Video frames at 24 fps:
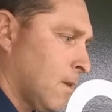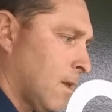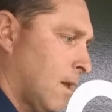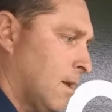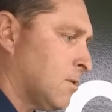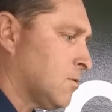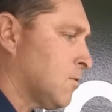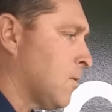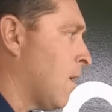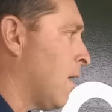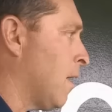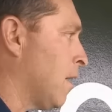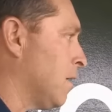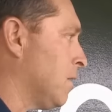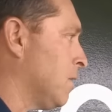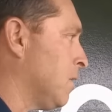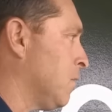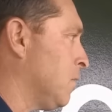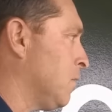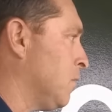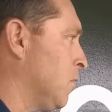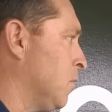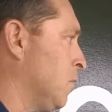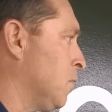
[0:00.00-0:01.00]
That's right.
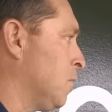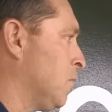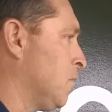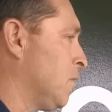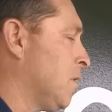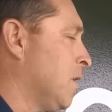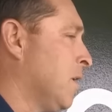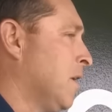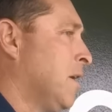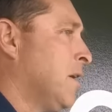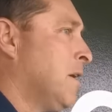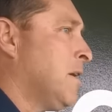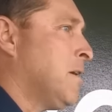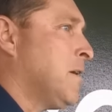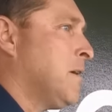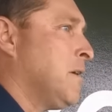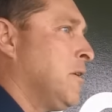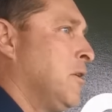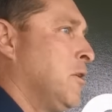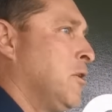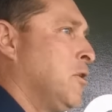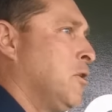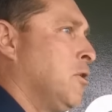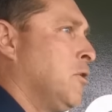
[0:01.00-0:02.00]

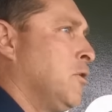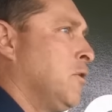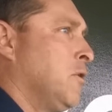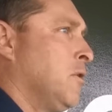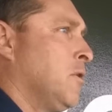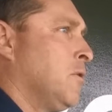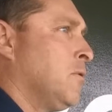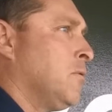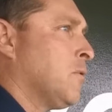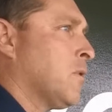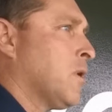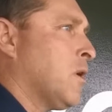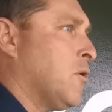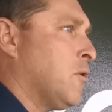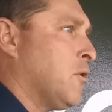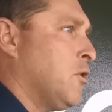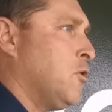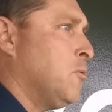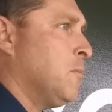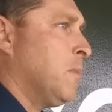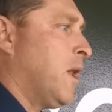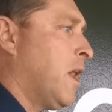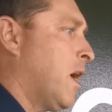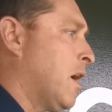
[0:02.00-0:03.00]
You go to
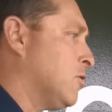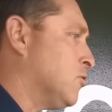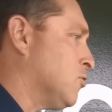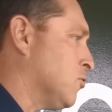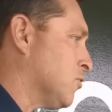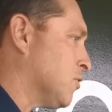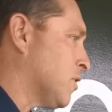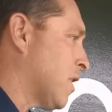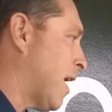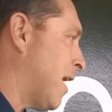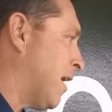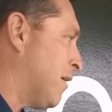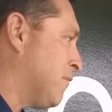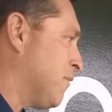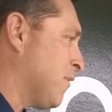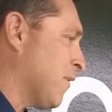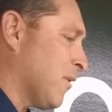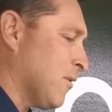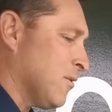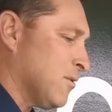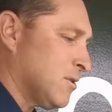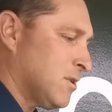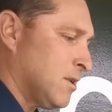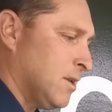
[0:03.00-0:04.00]
human nature side
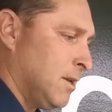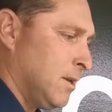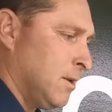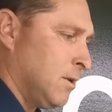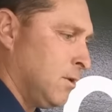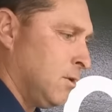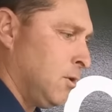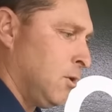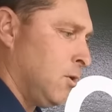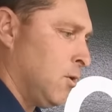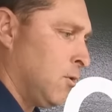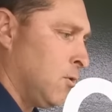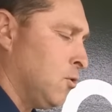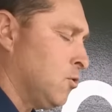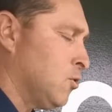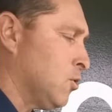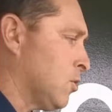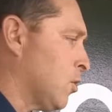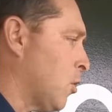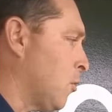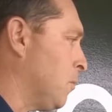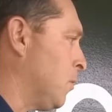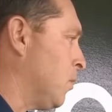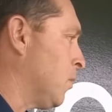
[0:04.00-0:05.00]
first, and you know, you
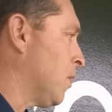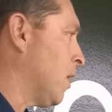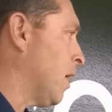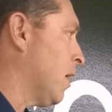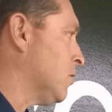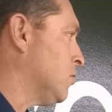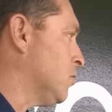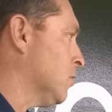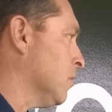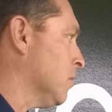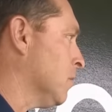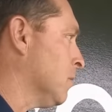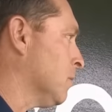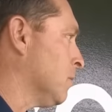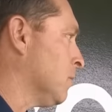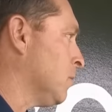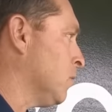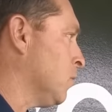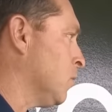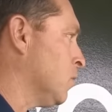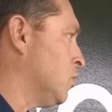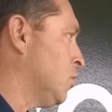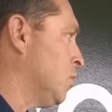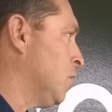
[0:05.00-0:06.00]
just hope you catch
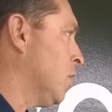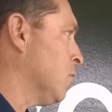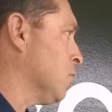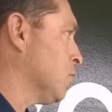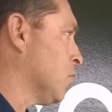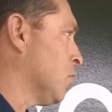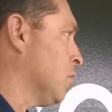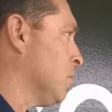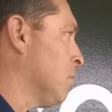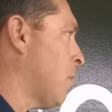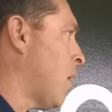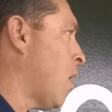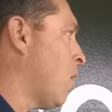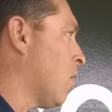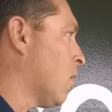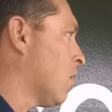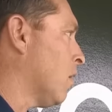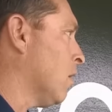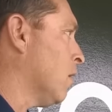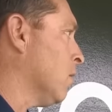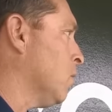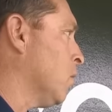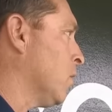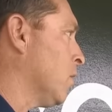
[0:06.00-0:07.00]
what you know is a good ball
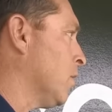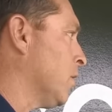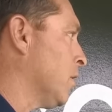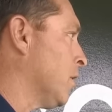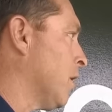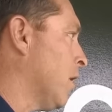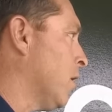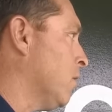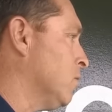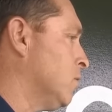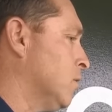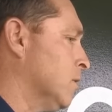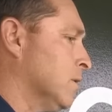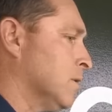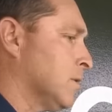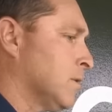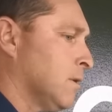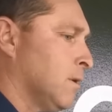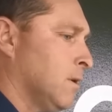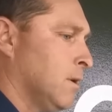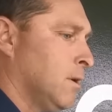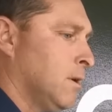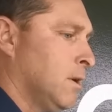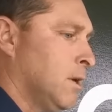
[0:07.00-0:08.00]
club with good
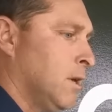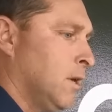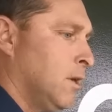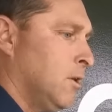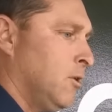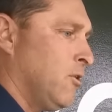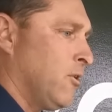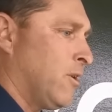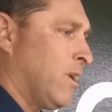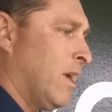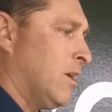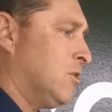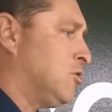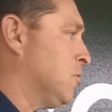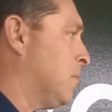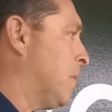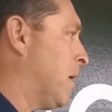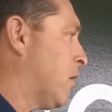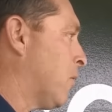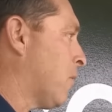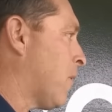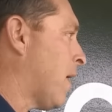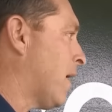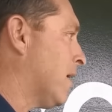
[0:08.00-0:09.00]
coaches. You catch them
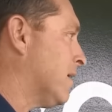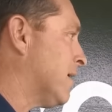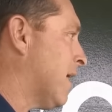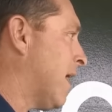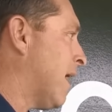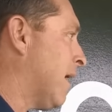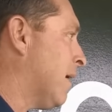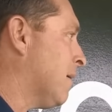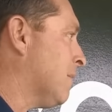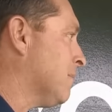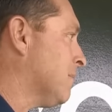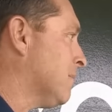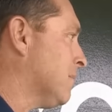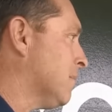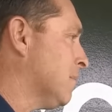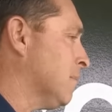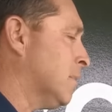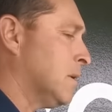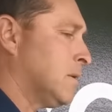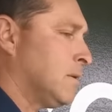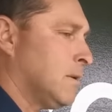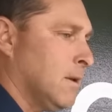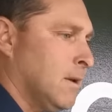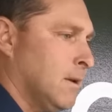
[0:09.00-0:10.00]
at the right time,
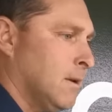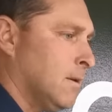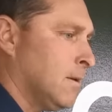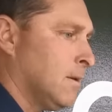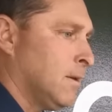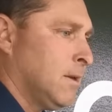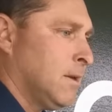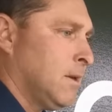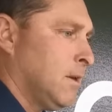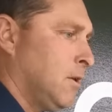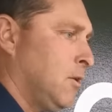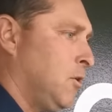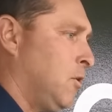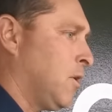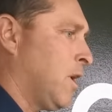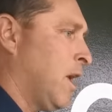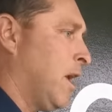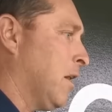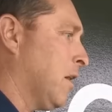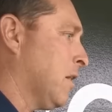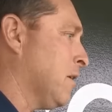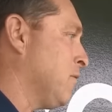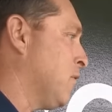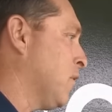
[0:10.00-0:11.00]
but you
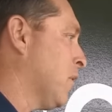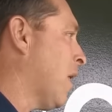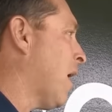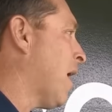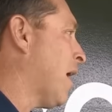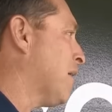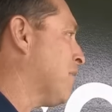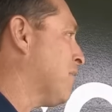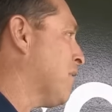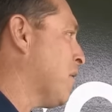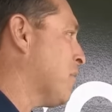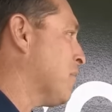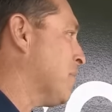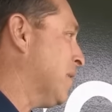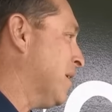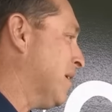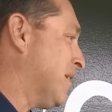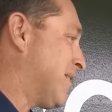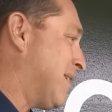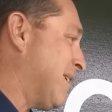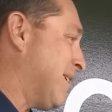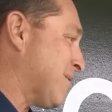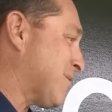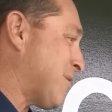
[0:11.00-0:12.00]
can't live your life hoping
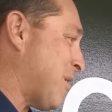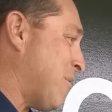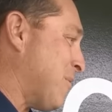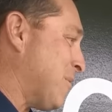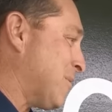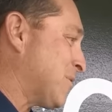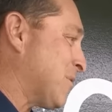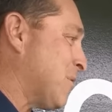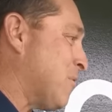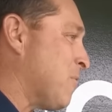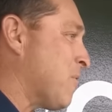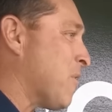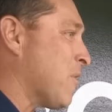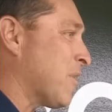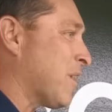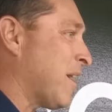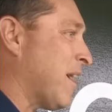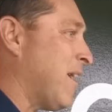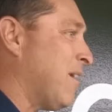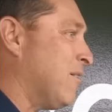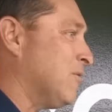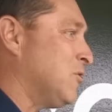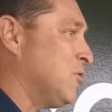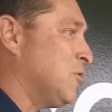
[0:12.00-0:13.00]
it's always going to work
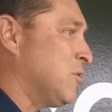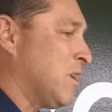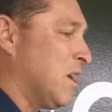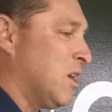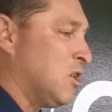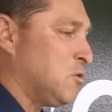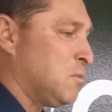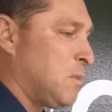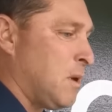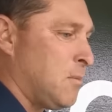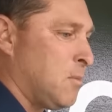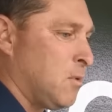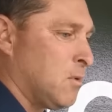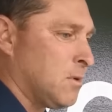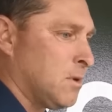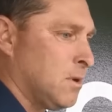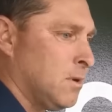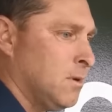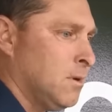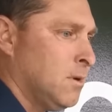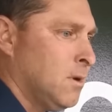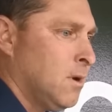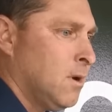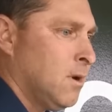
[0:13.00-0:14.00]
out. You catch people at
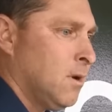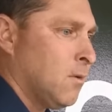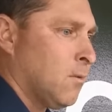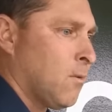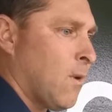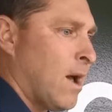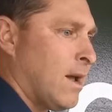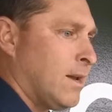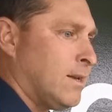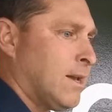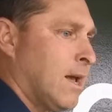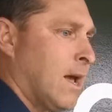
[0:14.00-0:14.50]
the right